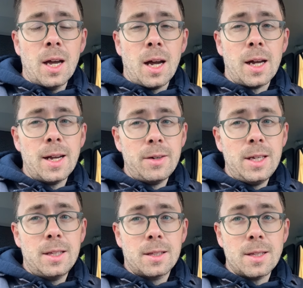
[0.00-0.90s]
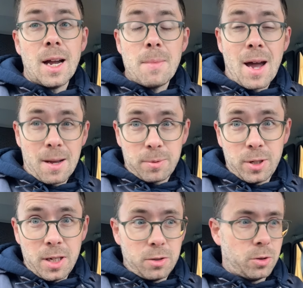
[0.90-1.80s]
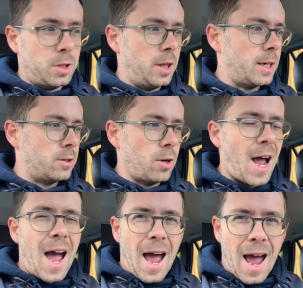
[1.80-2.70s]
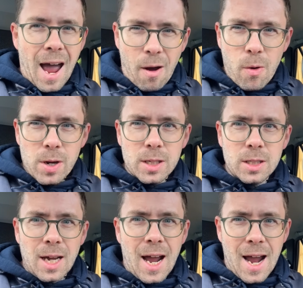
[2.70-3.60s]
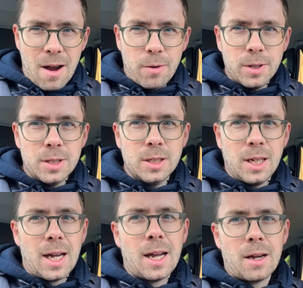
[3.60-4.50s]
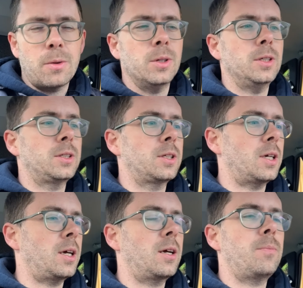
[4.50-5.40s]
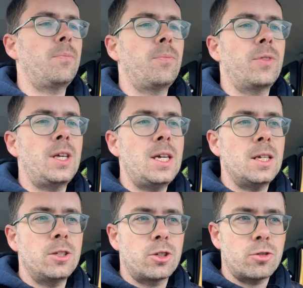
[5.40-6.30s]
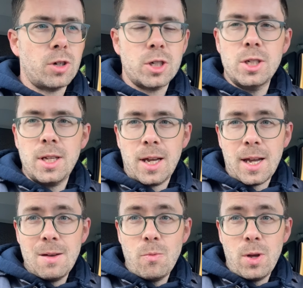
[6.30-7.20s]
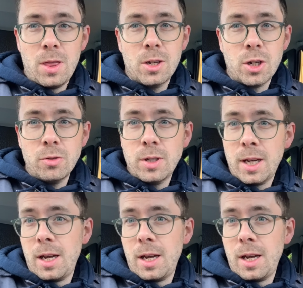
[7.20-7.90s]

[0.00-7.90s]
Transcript: And I'm absolutely exhausted. That took hours and hours and hours. The instructions that came with the choke kit